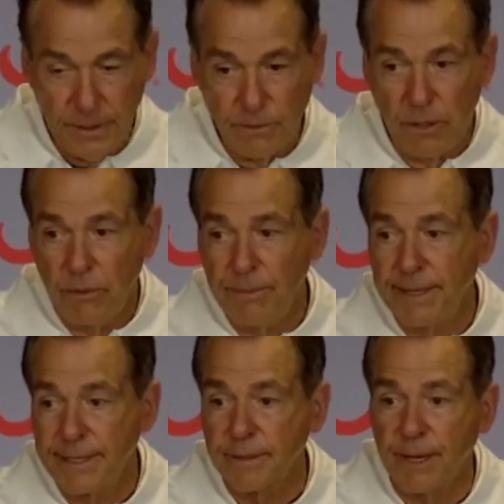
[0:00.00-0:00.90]
Well, we
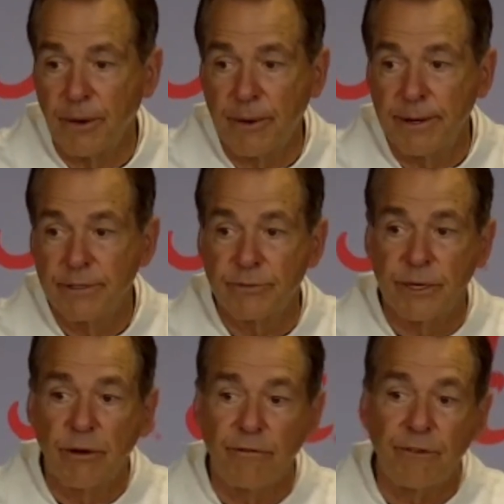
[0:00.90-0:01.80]
make some mental errors.
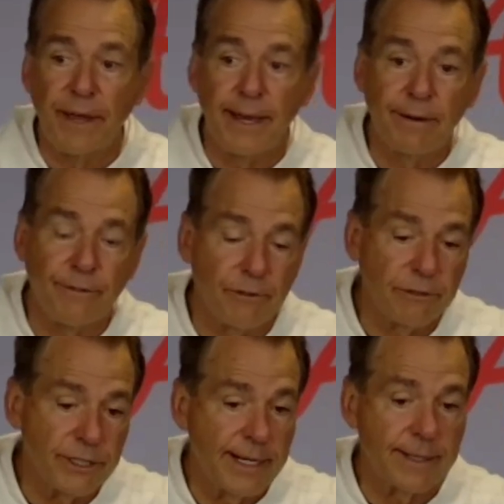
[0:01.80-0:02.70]
We don't fan the
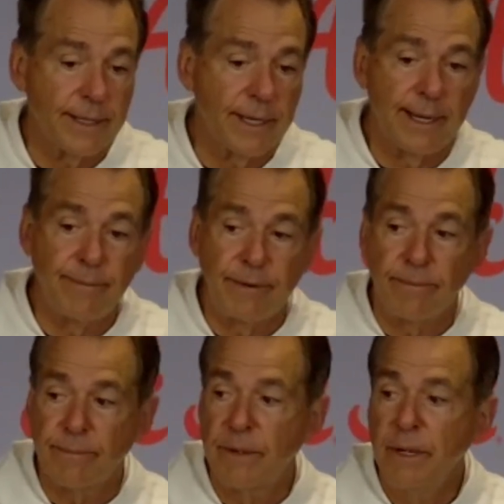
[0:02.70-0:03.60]
first sack of the game. We
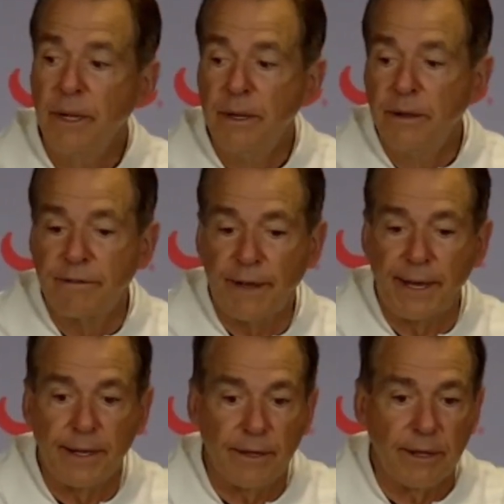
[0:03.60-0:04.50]

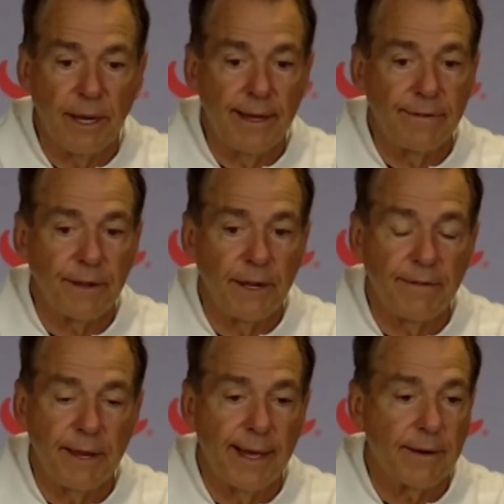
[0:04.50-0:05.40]
fan it to the left.
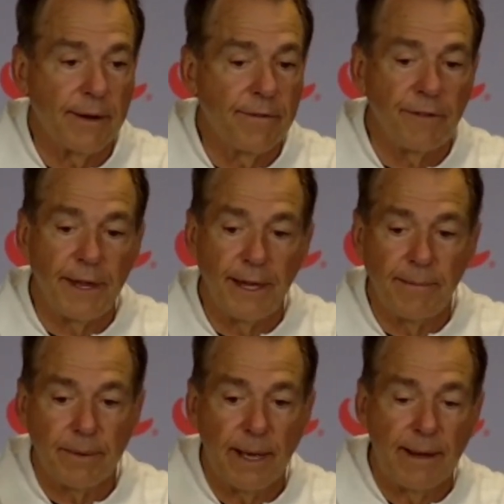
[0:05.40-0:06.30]
Left tackle doesn't
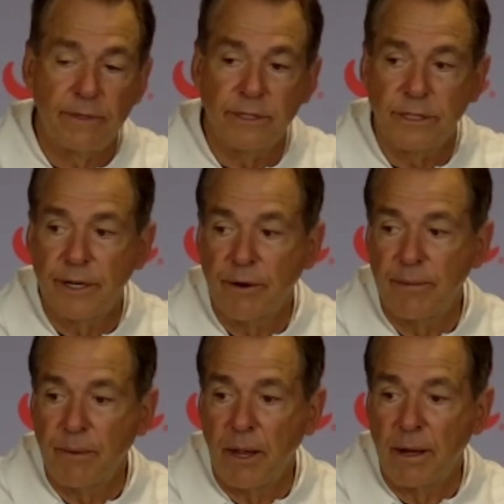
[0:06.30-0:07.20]
fan. Guy runs in there
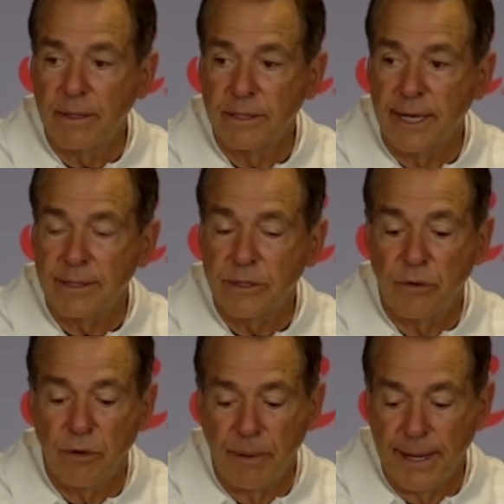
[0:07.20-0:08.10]
unblocked, sacks the
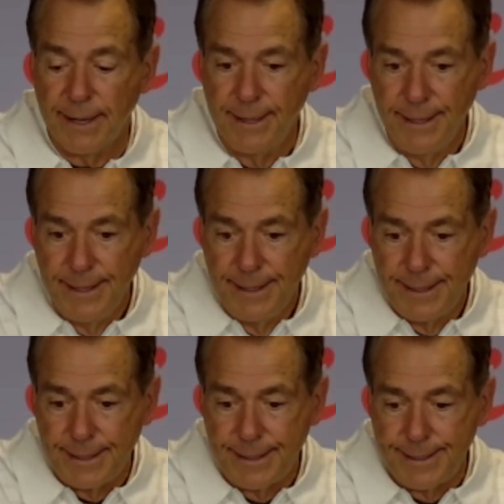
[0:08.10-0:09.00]
quarterback.
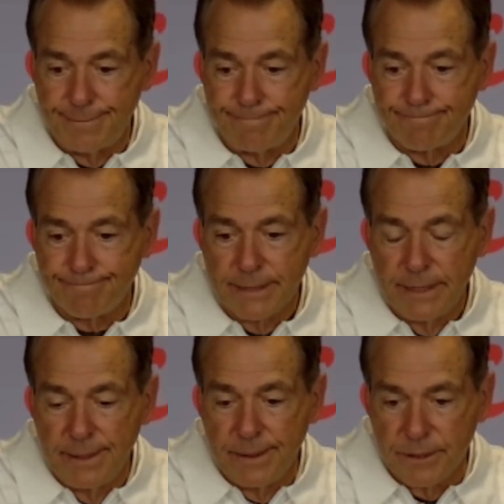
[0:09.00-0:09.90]
A
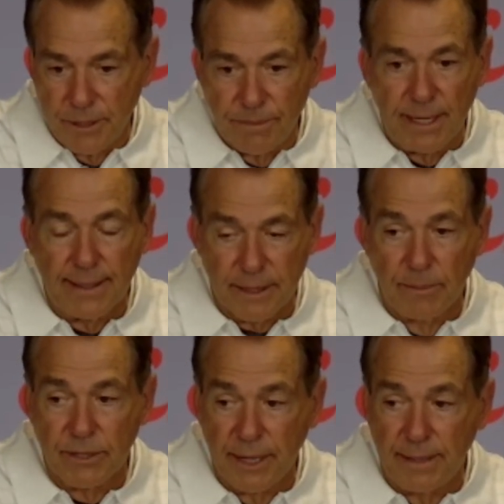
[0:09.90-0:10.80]

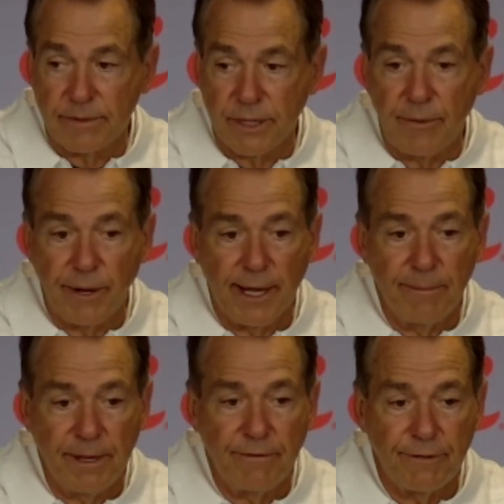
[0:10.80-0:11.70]
couple times a day we
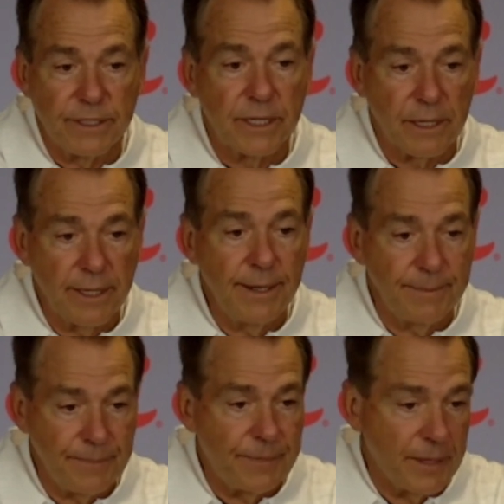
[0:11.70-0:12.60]
got beat physically.
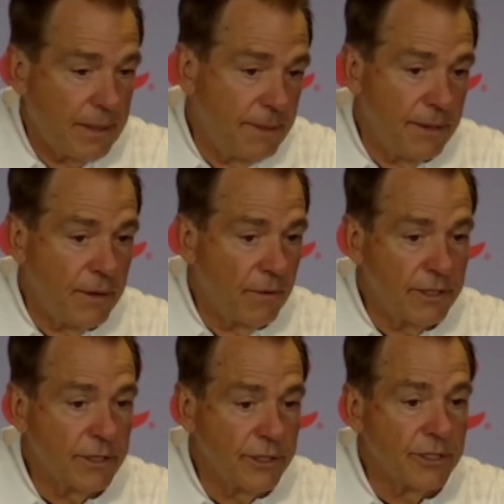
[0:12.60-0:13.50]
I mean, their
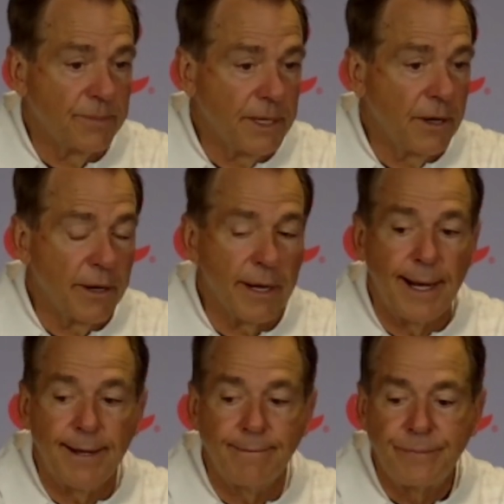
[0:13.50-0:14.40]
rusher just beat our
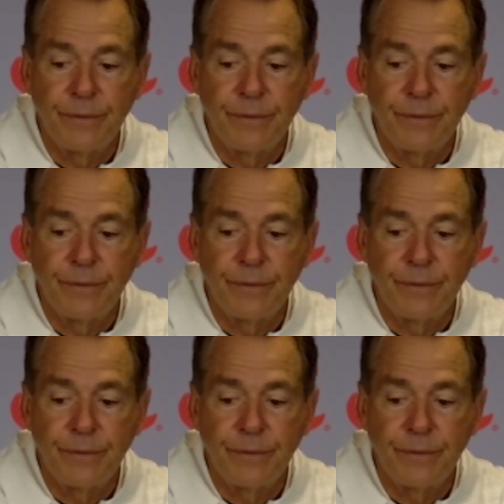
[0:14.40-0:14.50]
guy.